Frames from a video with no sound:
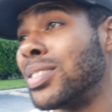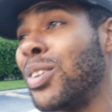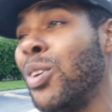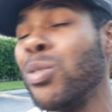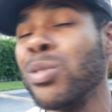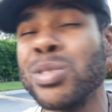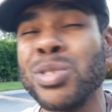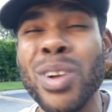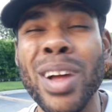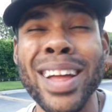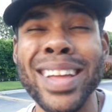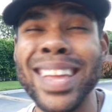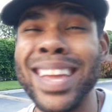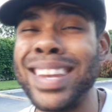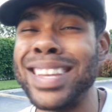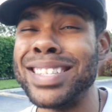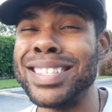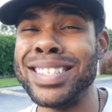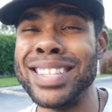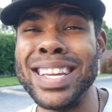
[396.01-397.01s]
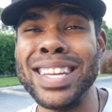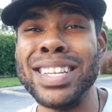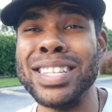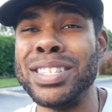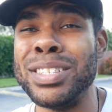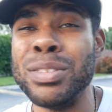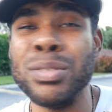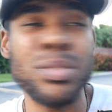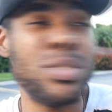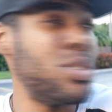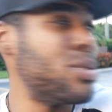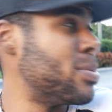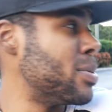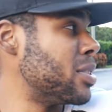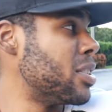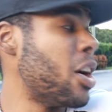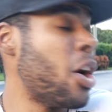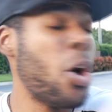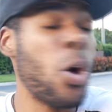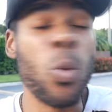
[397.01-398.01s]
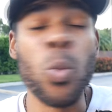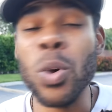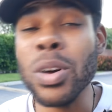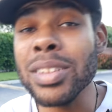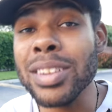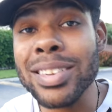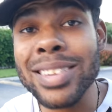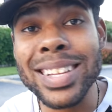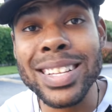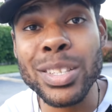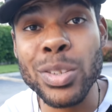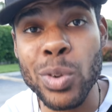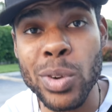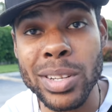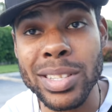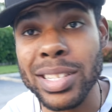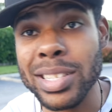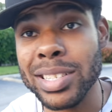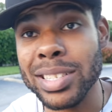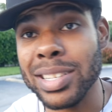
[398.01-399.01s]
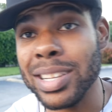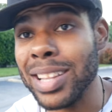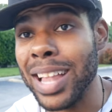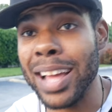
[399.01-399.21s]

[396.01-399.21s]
Don't try and get as lean as YouTubers. We're literally doing this shit.